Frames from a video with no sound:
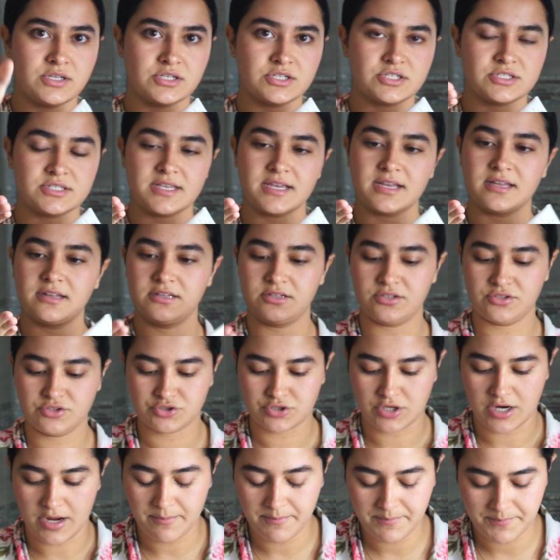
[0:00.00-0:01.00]
It's like a little
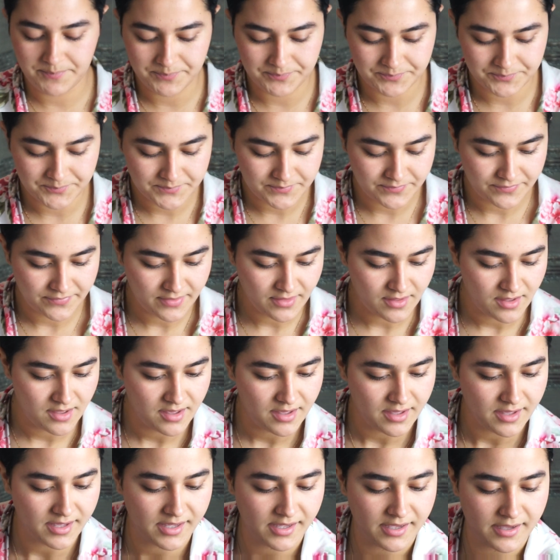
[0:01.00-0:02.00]
drop.
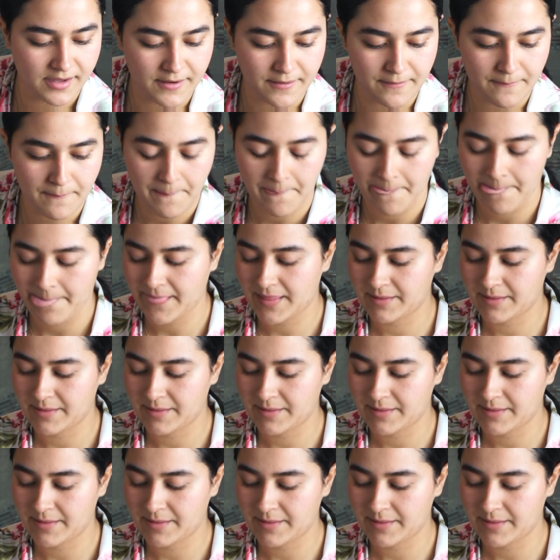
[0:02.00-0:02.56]
And